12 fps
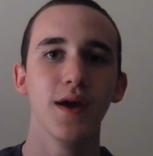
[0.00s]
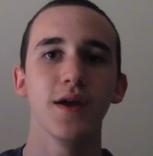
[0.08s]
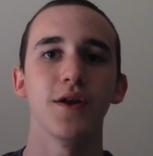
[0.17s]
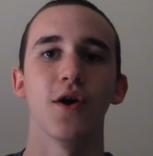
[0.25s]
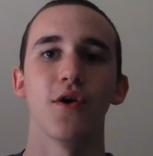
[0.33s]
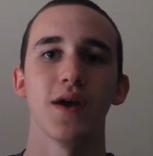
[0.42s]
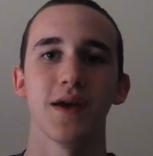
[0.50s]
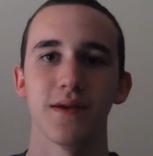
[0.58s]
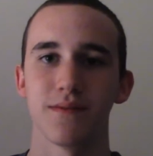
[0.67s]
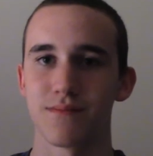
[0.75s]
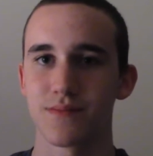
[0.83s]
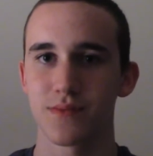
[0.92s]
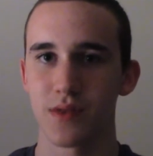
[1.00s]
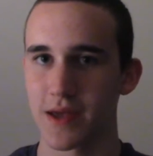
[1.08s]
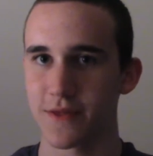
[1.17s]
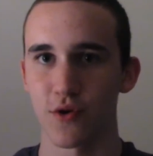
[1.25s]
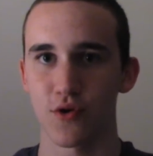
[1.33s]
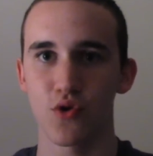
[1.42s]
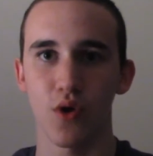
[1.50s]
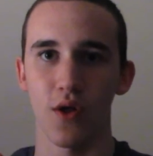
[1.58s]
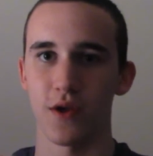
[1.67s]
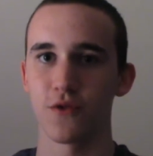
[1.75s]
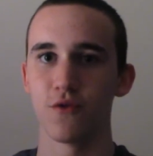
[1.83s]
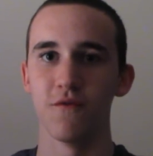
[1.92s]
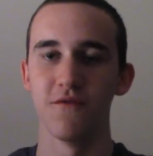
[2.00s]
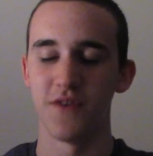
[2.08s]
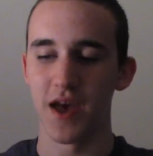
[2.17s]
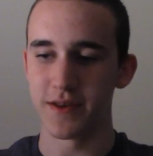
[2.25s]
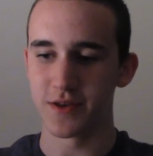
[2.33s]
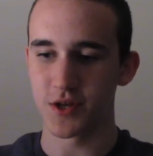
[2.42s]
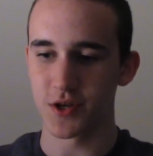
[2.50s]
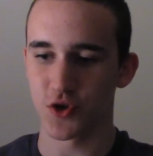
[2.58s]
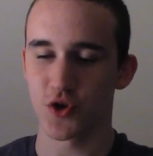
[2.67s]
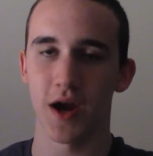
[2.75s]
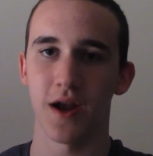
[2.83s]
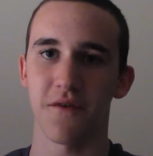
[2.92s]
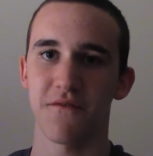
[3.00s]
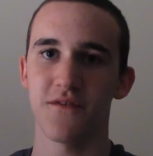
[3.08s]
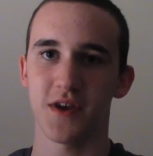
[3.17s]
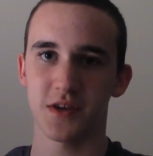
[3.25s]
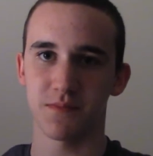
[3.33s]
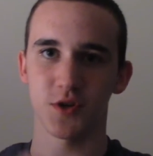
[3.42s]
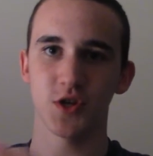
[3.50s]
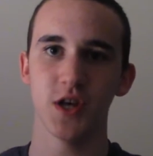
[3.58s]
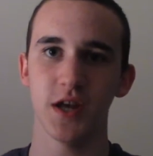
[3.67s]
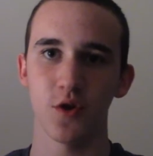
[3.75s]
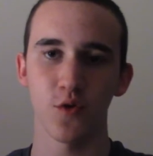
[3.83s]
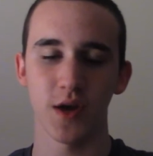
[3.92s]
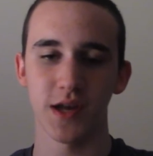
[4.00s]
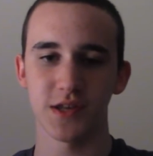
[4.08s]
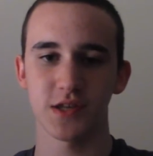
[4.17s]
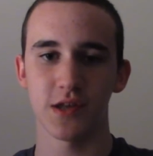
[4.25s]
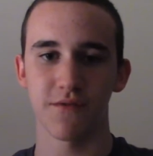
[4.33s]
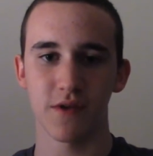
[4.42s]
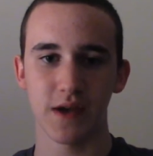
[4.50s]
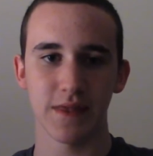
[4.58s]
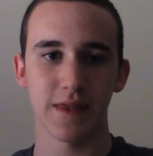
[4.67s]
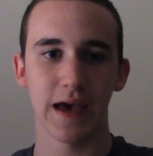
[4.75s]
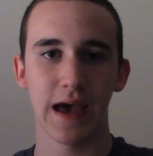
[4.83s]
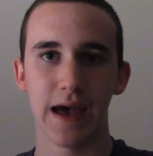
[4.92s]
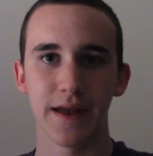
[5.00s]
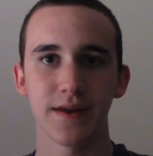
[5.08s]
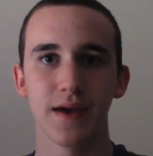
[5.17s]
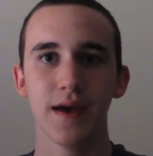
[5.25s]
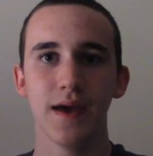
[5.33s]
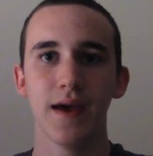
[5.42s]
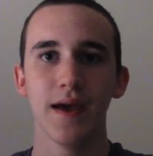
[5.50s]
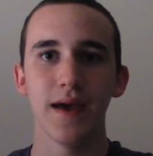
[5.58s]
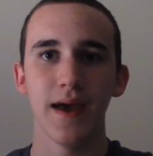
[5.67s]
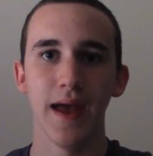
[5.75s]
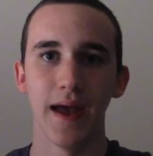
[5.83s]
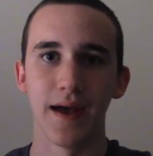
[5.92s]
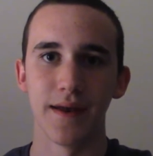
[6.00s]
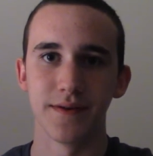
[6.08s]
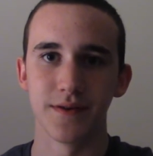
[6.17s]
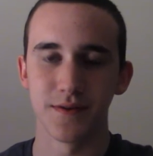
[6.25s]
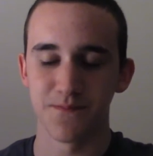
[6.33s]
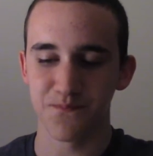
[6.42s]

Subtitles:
you know, and, like, they're crawling through vents and trying to fix machinery and stuff like that, and